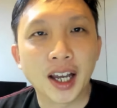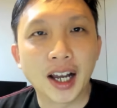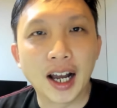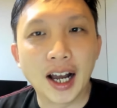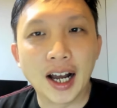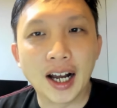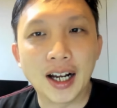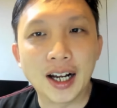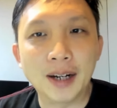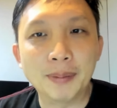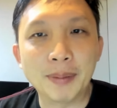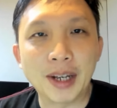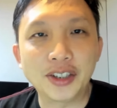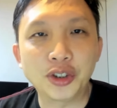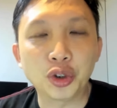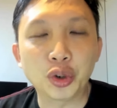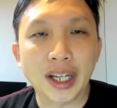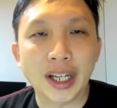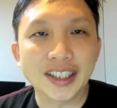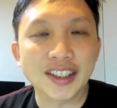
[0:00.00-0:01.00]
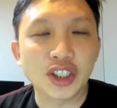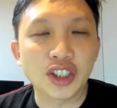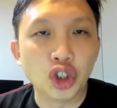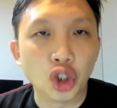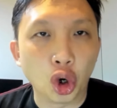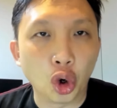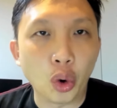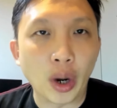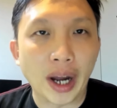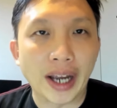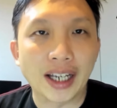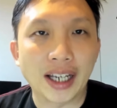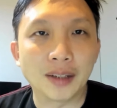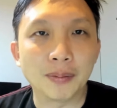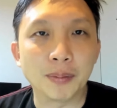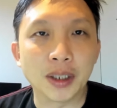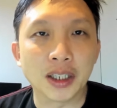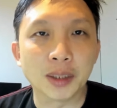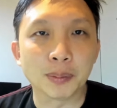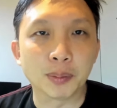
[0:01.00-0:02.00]
As you guys know, I've
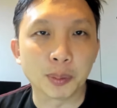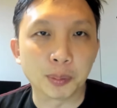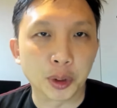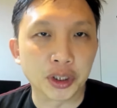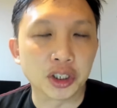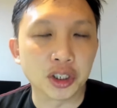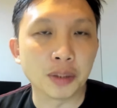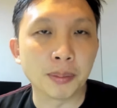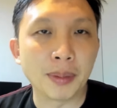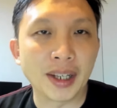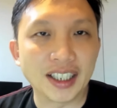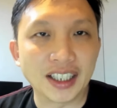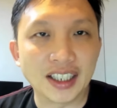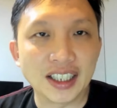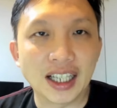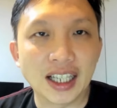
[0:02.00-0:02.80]
been a proponent of Medini.